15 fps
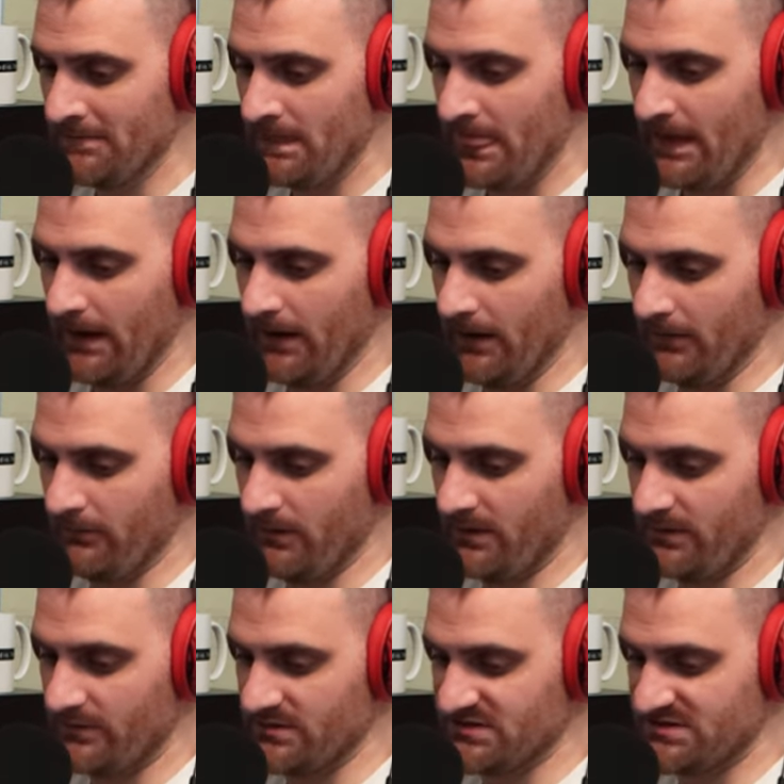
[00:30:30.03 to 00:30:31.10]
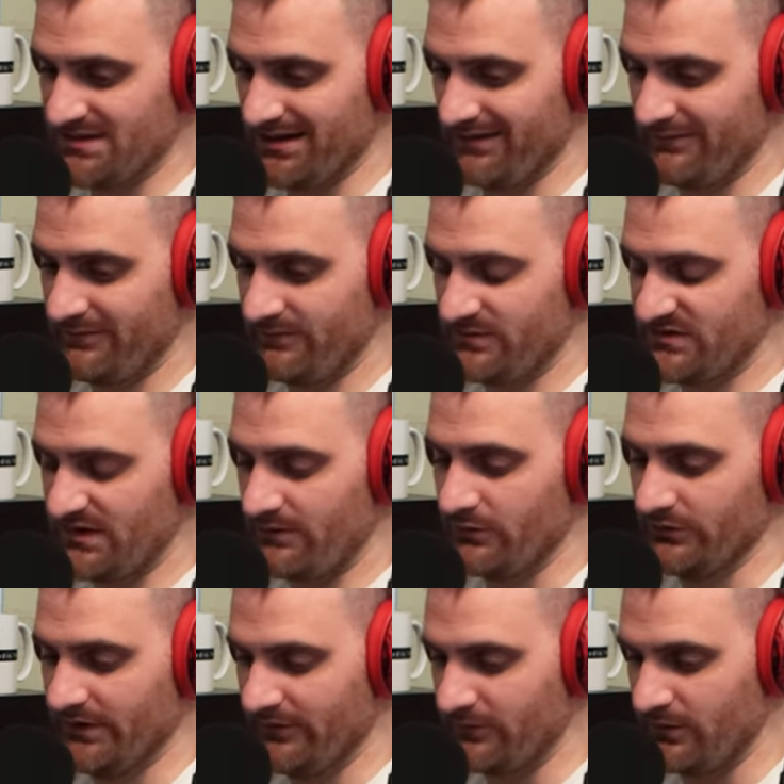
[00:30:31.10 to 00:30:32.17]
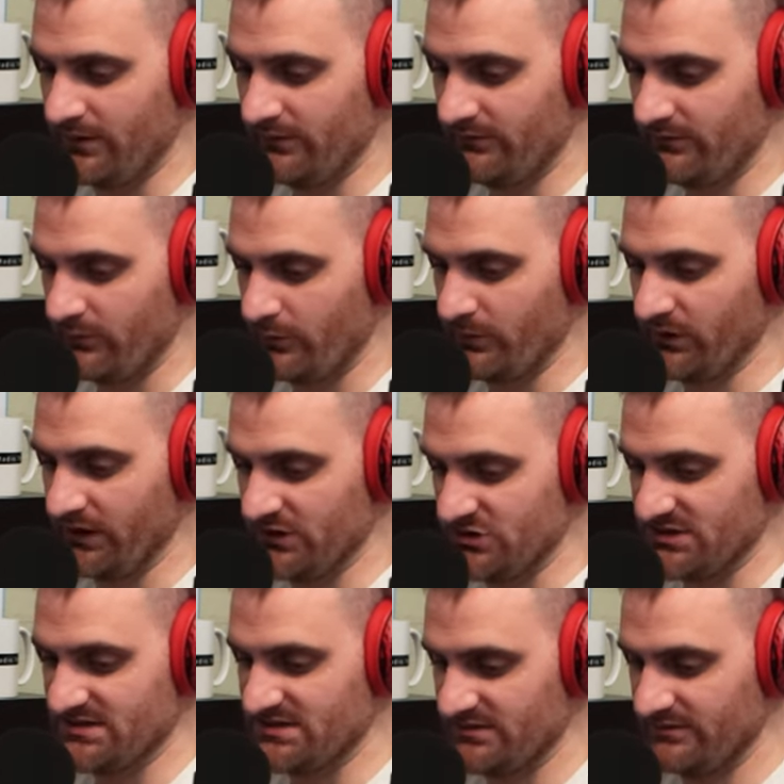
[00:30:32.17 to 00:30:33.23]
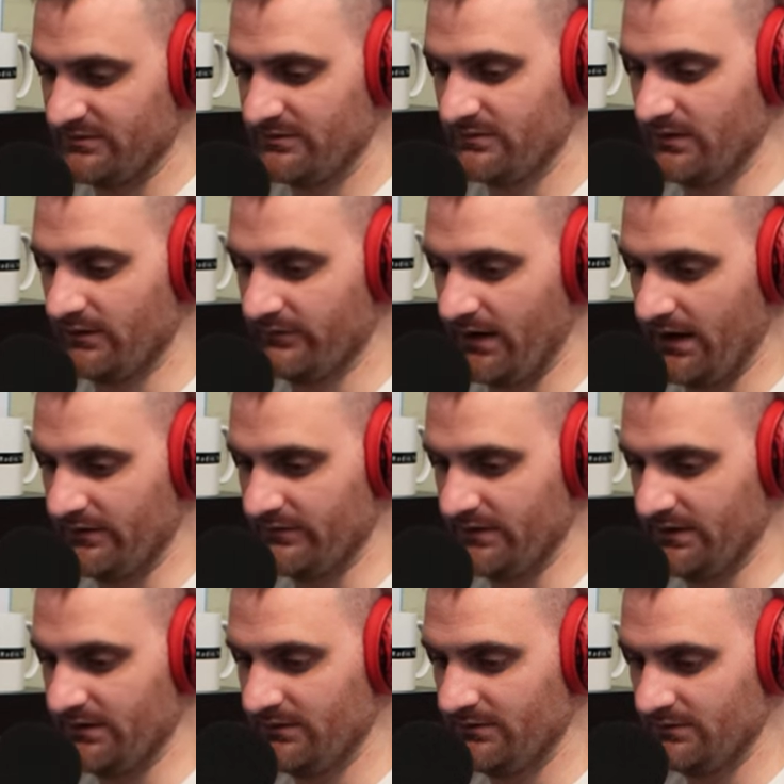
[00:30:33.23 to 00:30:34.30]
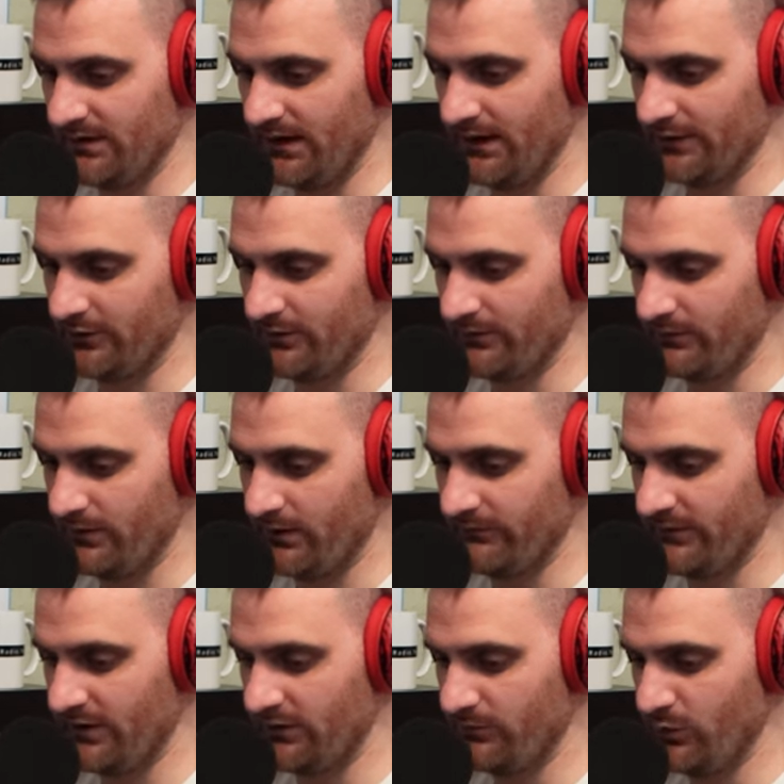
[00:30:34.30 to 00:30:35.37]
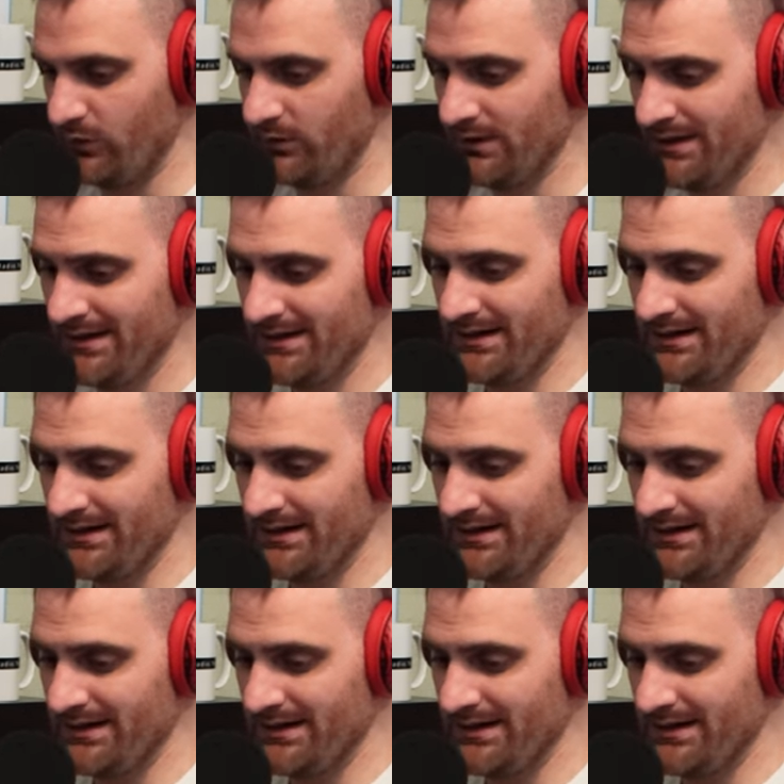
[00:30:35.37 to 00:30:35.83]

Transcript: Um, there's uh, several different formulations of, of IV iron available.